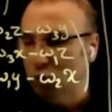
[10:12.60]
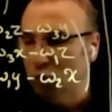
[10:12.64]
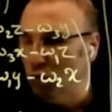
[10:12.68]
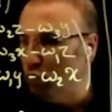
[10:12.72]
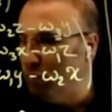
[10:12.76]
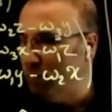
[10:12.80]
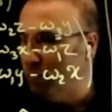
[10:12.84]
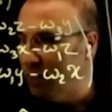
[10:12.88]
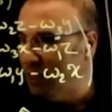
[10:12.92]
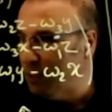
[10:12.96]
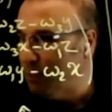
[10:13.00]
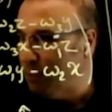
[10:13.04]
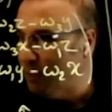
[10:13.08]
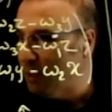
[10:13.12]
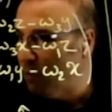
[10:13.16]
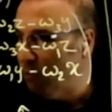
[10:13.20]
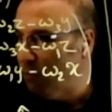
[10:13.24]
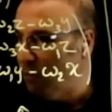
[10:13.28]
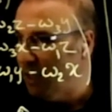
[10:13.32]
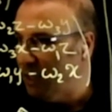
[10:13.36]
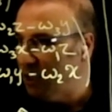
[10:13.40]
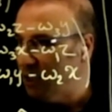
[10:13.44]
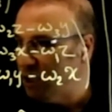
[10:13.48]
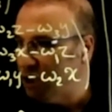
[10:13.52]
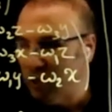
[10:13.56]
to do
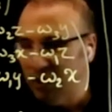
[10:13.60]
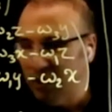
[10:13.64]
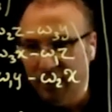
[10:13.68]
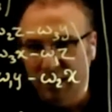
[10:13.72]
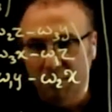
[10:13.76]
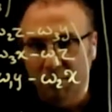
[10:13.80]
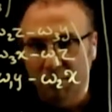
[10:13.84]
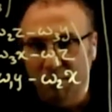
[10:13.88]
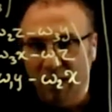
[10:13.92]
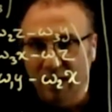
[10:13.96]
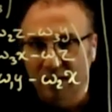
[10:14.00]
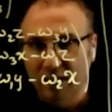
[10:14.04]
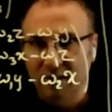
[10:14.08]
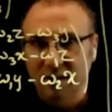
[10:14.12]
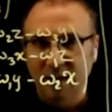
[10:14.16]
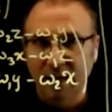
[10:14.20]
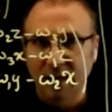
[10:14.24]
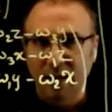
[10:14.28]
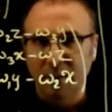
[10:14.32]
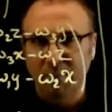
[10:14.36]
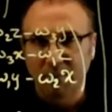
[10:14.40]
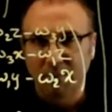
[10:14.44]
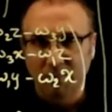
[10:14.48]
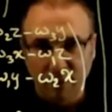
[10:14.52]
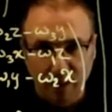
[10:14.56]
manipulation in
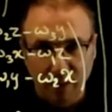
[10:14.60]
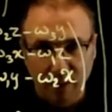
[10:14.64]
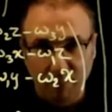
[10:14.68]
MATLAB.